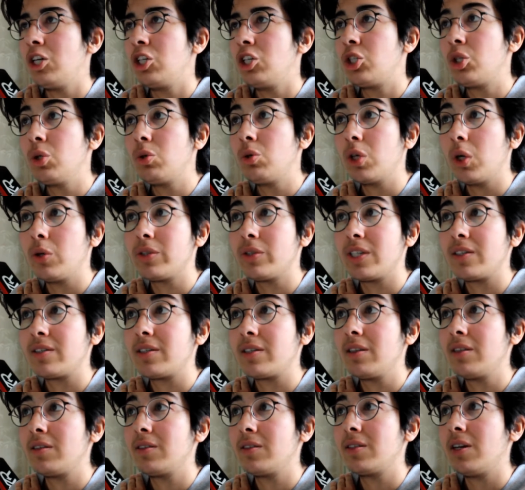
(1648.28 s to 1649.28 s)
Sucrose is
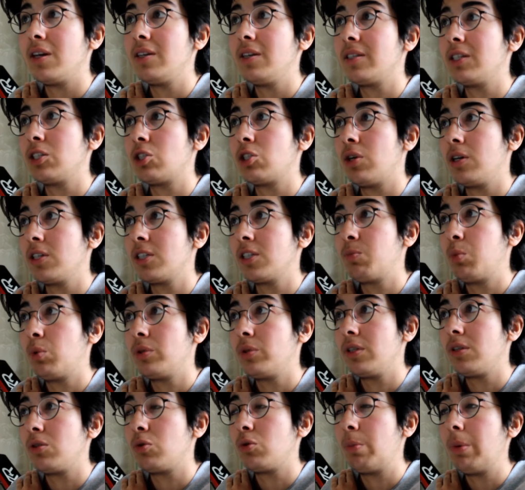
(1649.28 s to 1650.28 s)
synthesized and
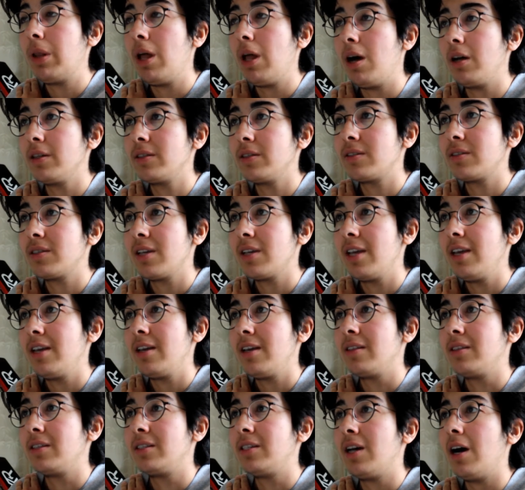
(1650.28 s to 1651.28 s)
transported through plants.
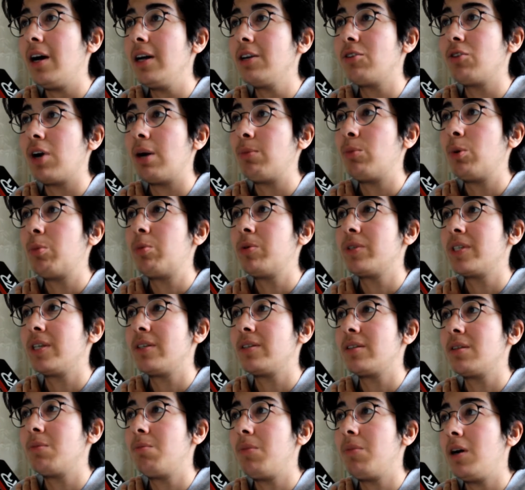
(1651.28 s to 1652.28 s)
The diagram
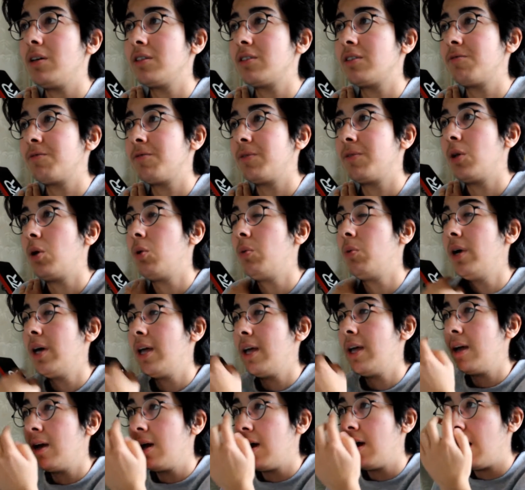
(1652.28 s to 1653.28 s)
represents the mass flow
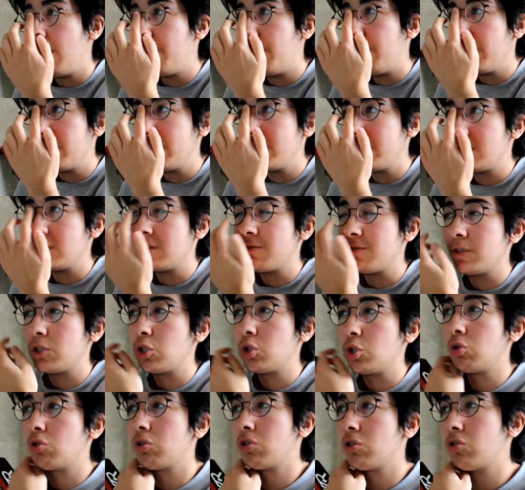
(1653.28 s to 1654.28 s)
hypothesis for
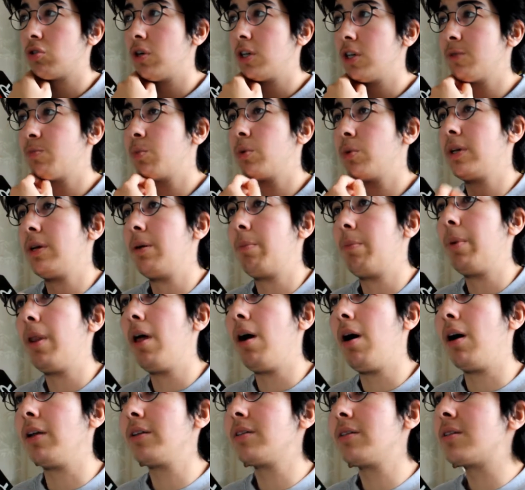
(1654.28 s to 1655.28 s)
sucrose transport in a
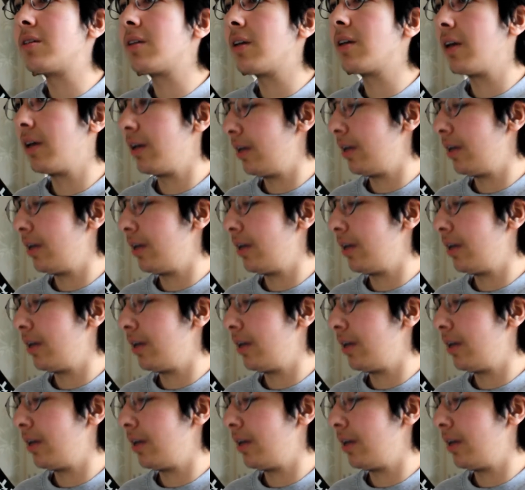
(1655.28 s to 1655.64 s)
plant.